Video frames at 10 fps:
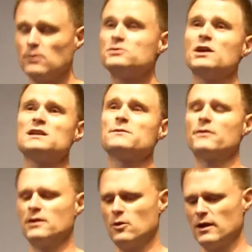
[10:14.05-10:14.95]
Don't judge
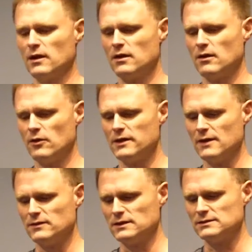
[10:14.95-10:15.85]
before knowing all
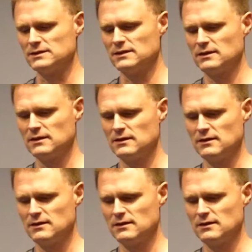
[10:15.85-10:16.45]
the evidence.